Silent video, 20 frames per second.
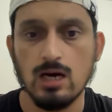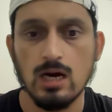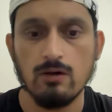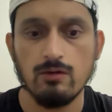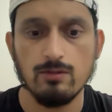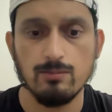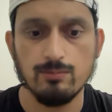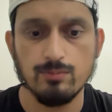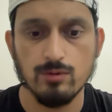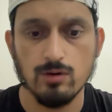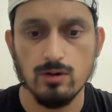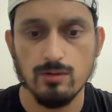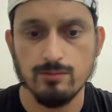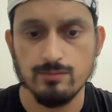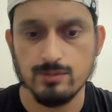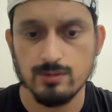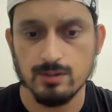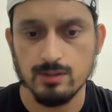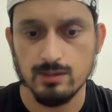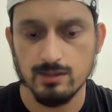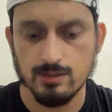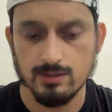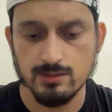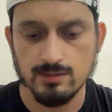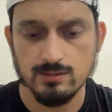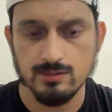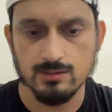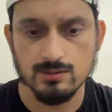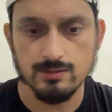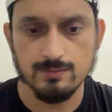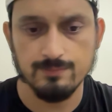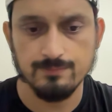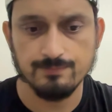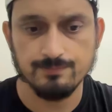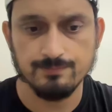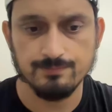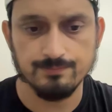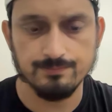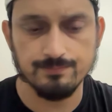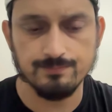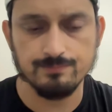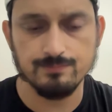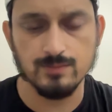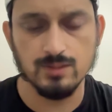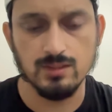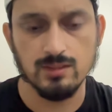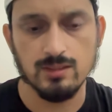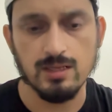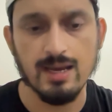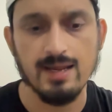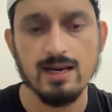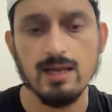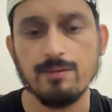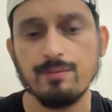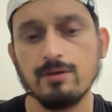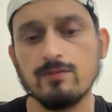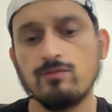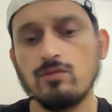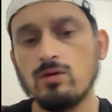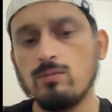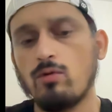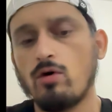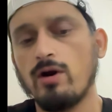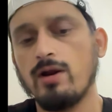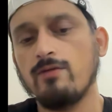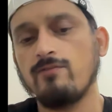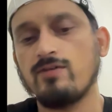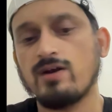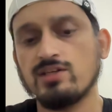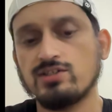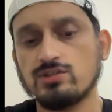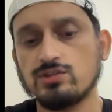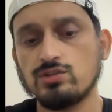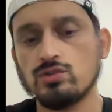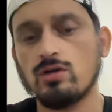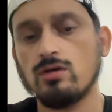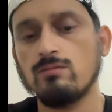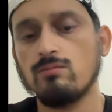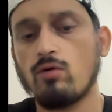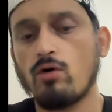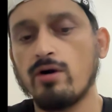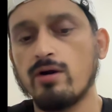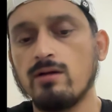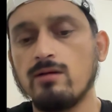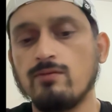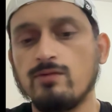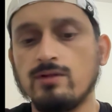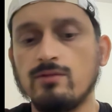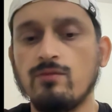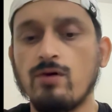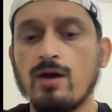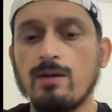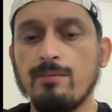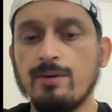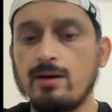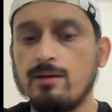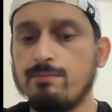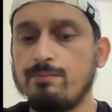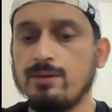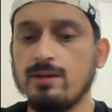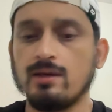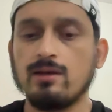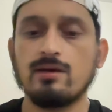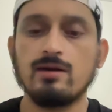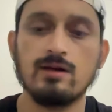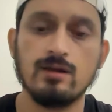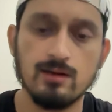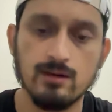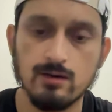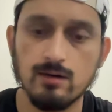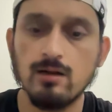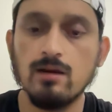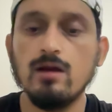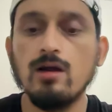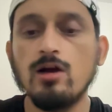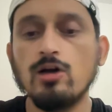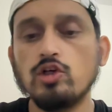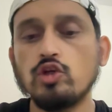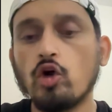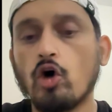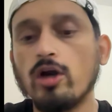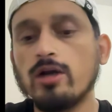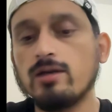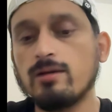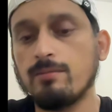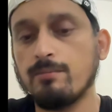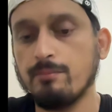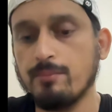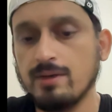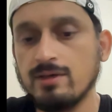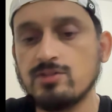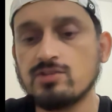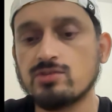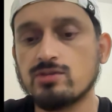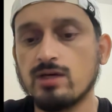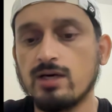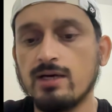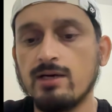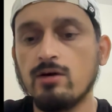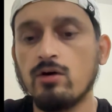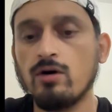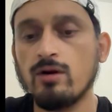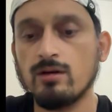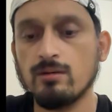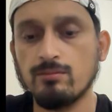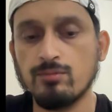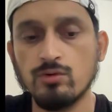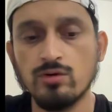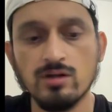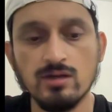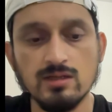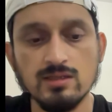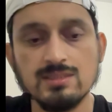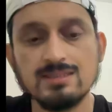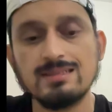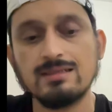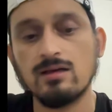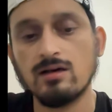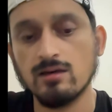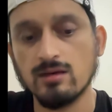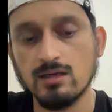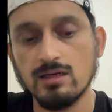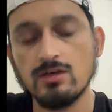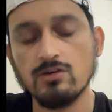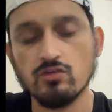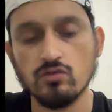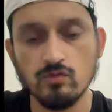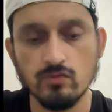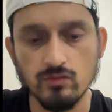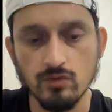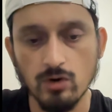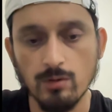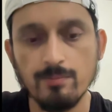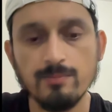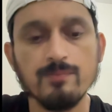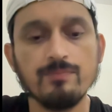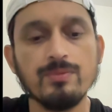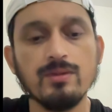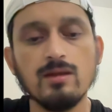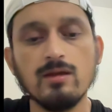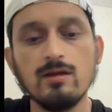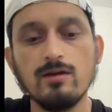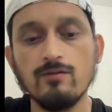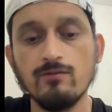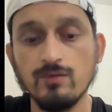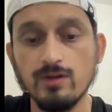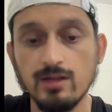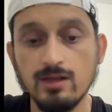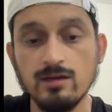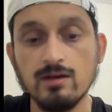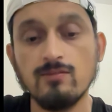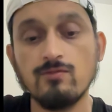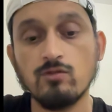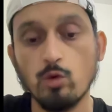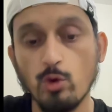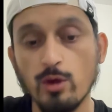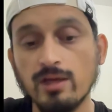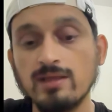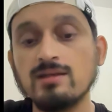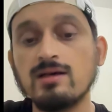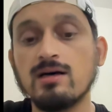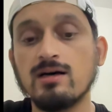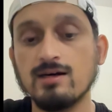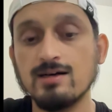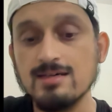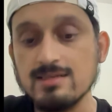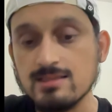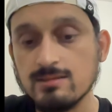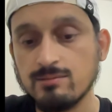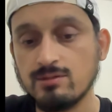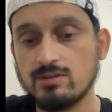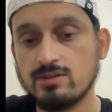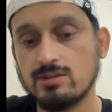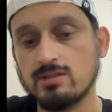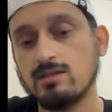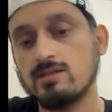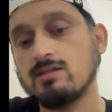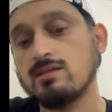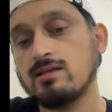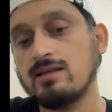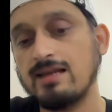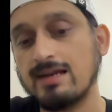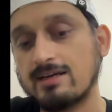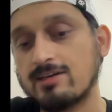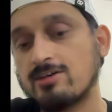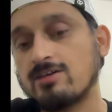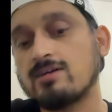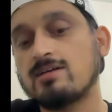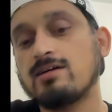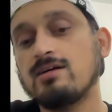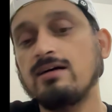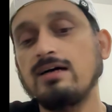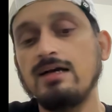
our prompt is dynamic full body fashion shot, model with vibrant pink hair caught mid-stride on a brutalist concrete rooftop, wearing a flowing asymmetrical electric